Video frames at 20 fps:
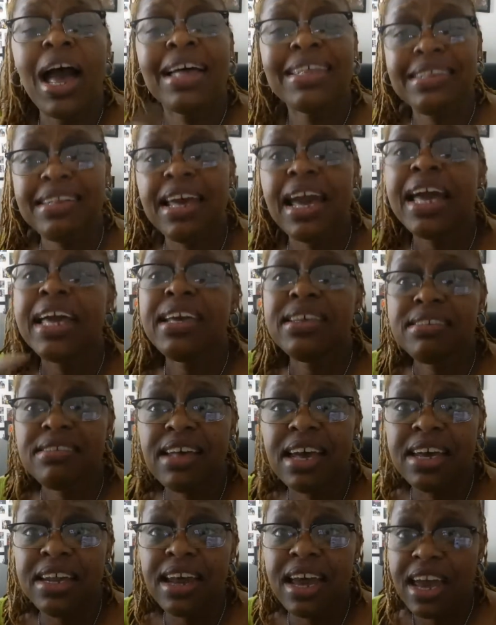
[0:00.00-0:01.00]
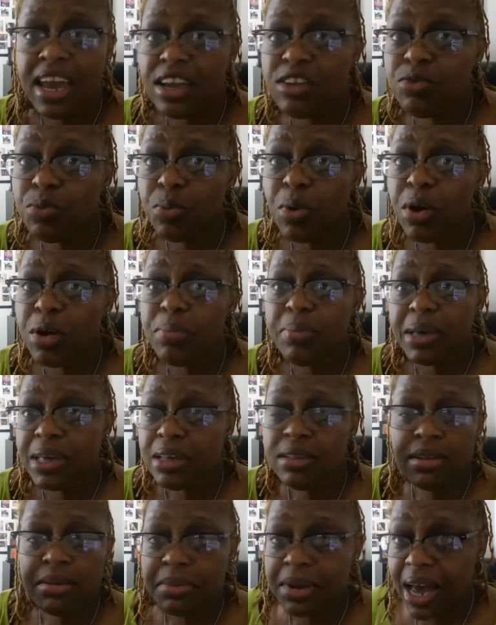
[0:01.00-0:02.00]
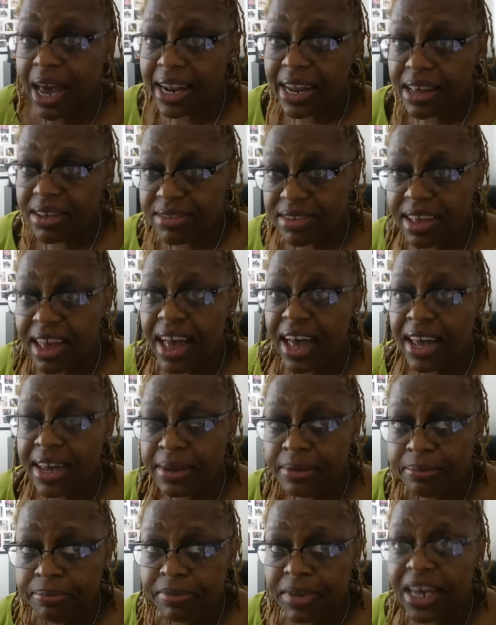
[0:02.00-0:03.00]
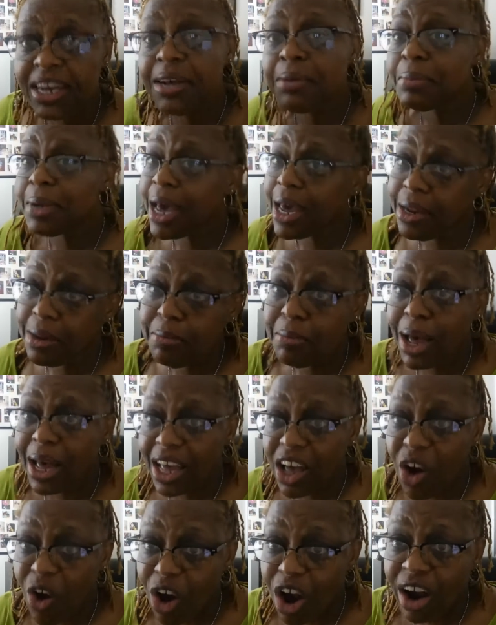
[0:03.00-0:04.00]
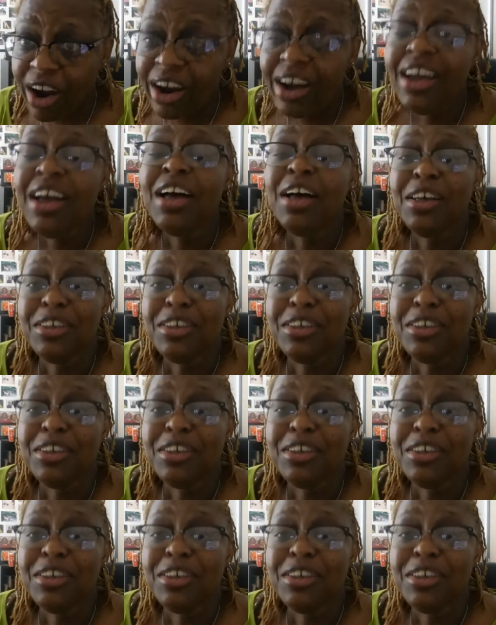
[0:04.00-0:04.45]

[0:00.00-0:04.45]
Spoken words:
I can say the H word because I'm not outside and I'm not in my car.